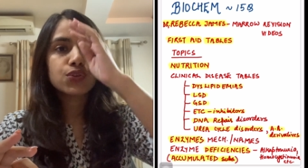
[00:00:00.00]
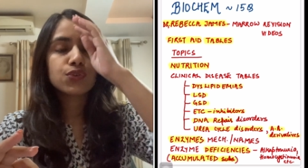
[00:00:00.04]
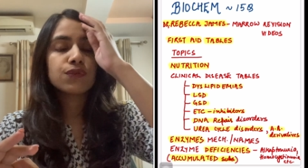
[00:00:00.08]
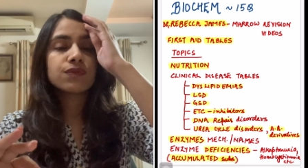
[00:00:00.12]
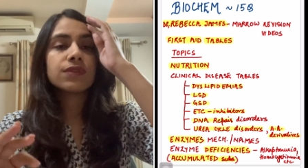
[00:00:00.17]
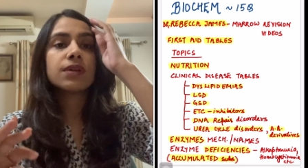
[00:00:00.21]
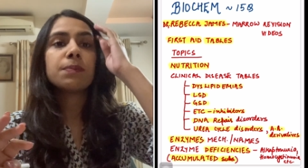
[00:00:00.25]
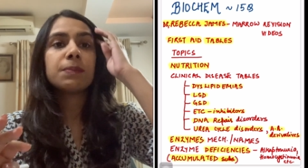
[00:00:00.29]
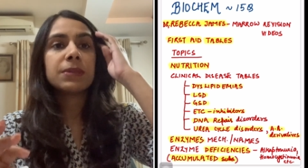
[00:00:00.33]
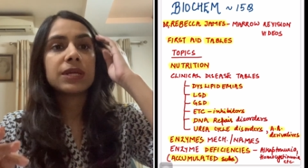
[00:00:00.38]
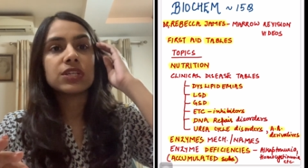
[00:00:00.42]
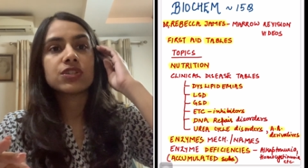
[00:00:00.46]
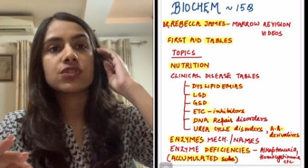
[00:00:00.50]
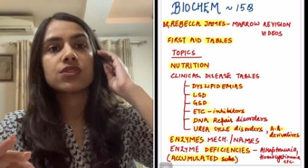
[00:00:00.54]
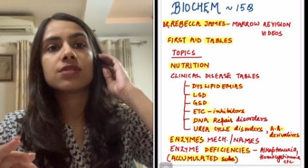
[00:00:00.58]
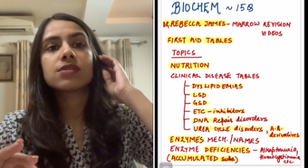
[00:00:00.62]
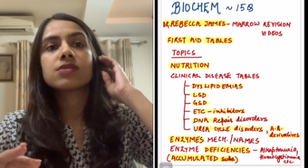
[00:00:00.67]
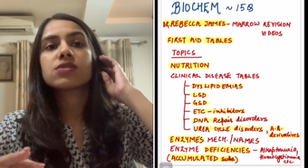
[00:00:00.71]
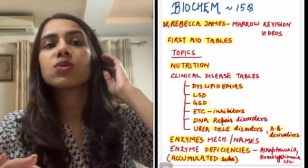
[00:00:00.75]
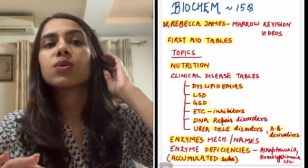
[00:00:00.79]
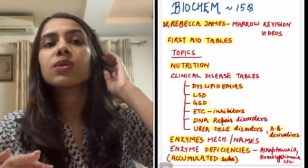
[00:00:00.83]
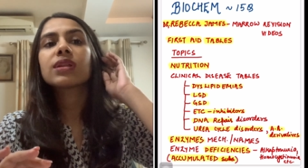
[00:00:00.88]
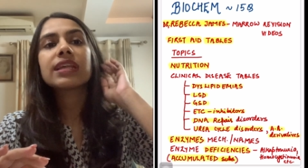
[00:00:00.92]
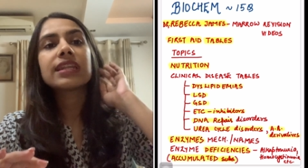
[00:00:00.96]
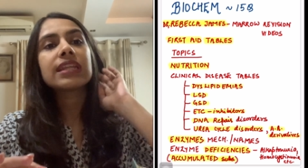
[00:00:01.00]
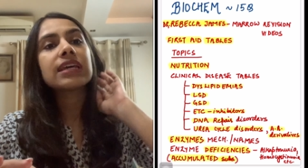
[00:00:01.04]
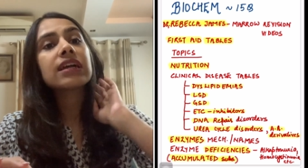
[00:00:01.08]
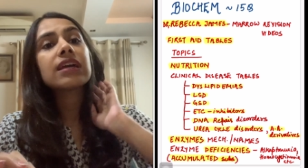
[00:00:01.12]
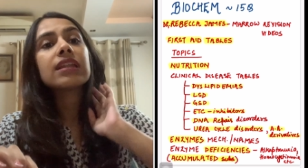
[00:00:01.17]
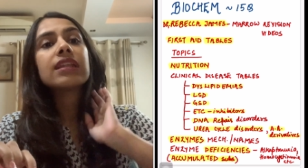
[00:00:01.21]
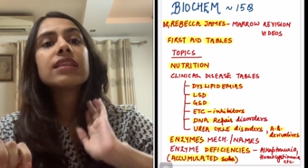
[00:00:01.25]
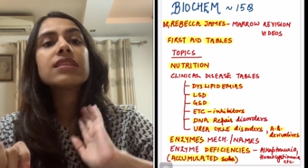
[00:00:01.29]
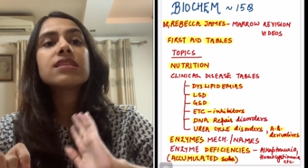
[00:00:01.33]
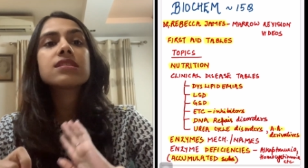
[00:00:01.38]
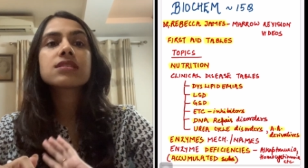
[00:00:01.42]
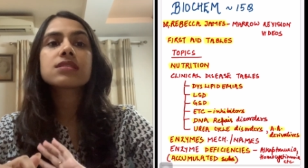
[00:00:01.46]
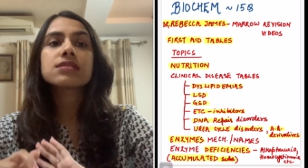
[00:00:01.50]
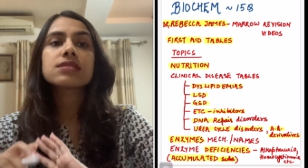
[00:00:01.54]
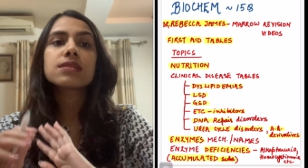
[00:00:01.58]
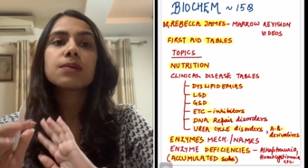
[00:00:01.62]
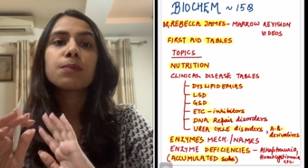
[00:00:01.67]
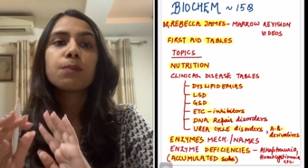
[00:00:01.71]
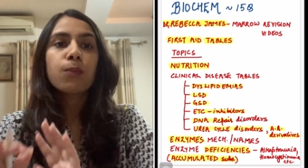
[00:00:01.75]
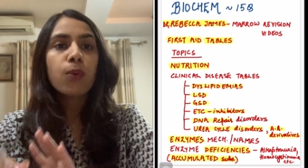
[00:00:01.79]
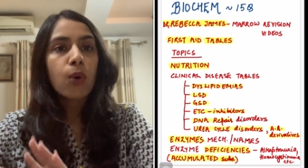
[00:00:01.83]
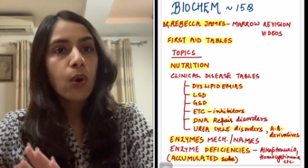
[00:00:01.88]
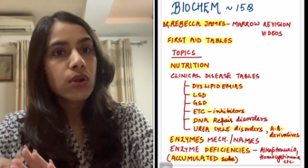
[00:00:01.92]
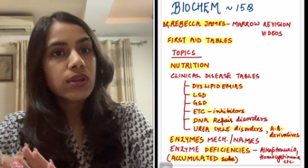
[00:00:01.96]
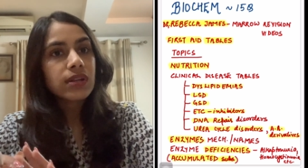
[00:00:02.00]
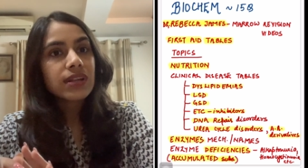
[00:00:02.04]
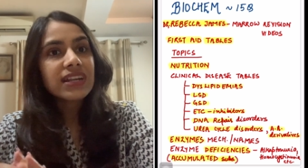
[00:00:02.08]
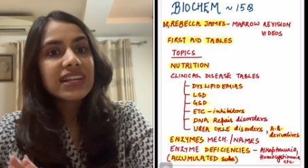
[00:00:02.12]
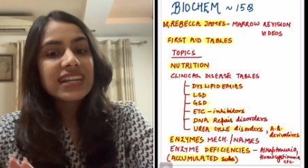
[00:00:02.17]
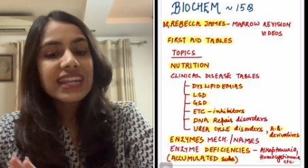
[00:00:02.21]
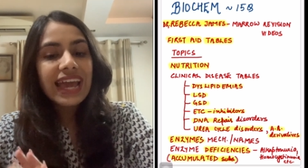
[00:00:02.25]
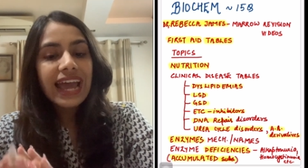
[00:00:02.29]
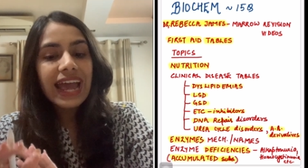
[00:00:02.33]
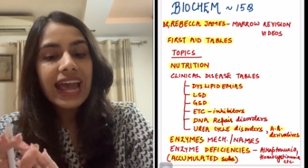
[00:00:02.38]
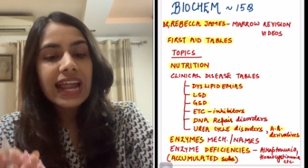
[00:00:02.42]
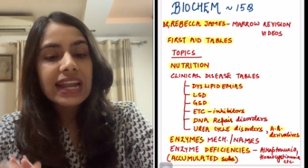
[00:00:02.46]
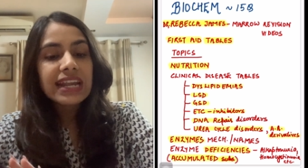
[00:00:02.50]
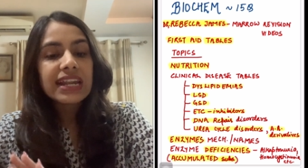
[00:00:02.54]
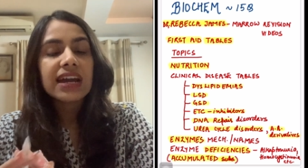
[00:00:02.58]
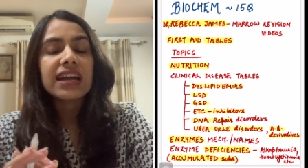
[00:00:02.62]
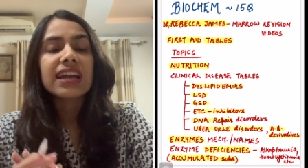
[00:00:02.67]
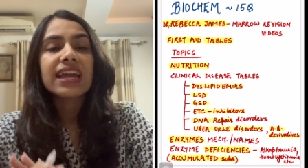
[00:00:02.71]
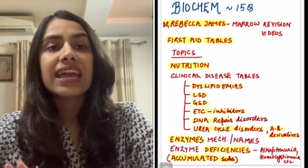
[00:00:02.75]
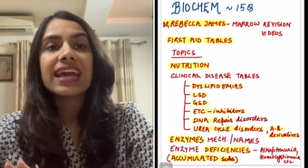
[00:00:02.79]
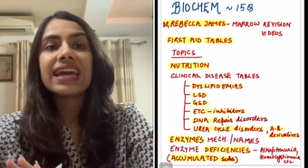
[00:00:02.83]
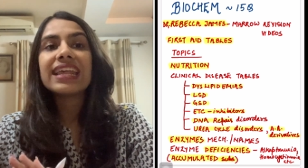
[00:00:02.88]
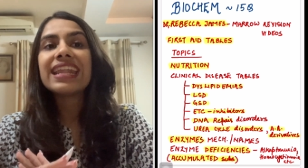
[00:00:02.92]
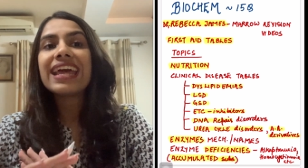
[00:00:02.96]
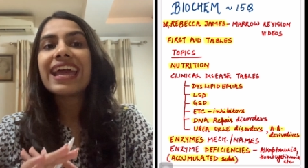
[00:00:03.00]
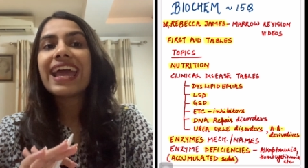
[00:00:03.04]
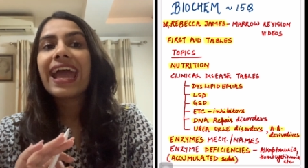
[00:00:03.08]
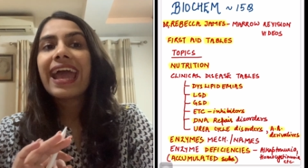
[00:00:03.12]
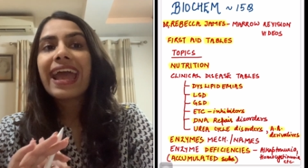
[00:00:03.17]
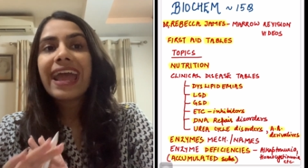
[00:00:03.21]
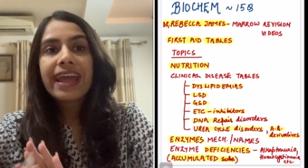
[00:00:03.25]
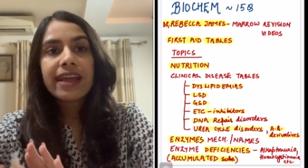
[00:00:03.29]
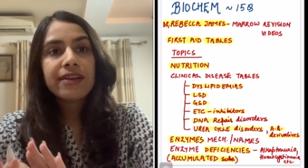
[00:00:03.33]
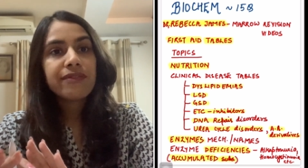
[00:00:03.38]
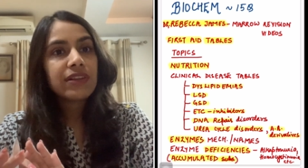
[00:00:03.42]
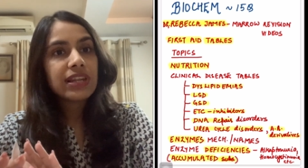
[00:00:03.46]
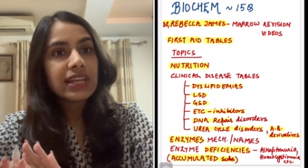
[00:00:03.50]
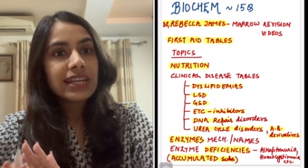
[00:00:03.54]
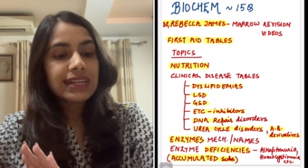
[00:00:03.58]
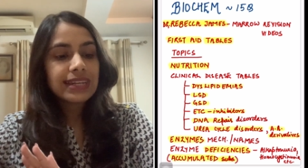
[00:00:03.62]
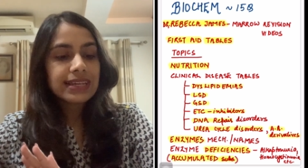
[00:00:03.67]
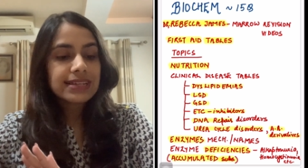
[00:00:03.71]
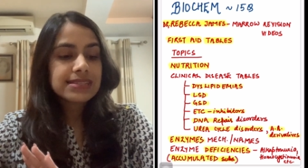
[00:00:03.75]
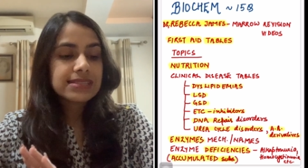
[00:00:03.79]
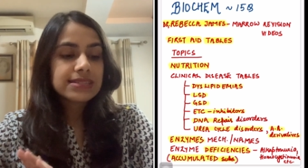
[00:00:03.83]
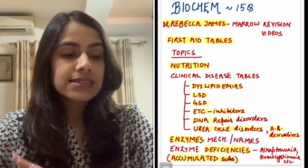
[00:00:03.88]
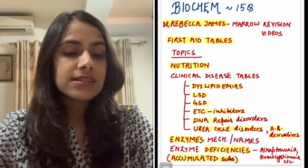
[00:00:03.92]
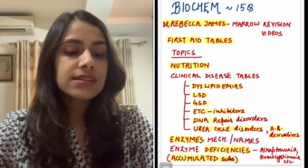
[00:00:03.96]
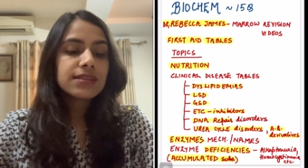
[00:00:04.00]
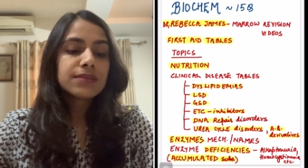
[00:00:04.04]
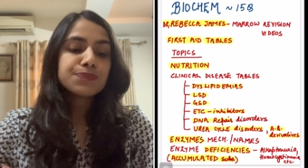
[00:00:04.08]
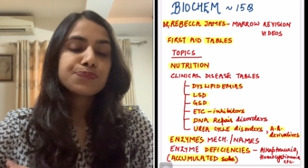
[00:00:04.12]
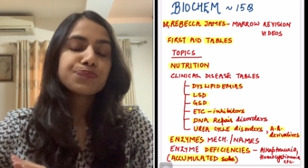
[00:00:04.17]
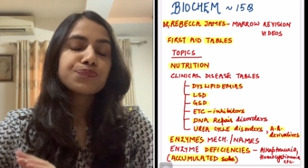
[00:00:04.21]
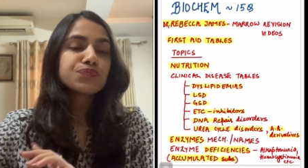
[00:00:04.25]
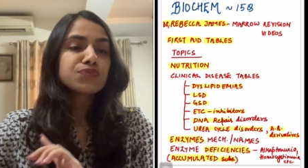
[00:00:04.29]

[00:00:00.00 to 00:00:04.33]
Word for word: condition of the patient. So clinically this is important and again heavily tested.